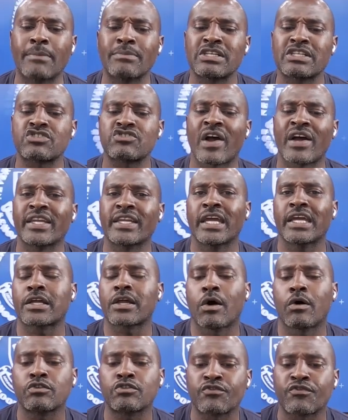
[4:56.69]
I'm just trying to
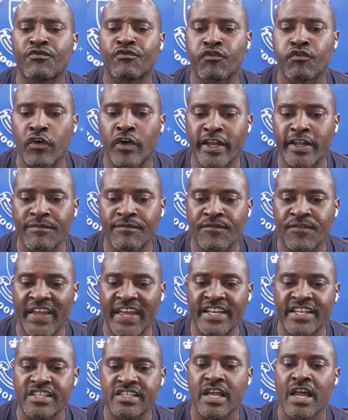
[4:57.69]
get Coach
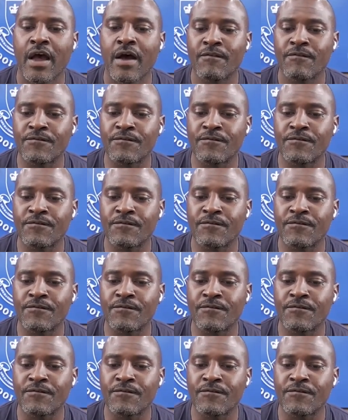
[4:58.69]
Fitz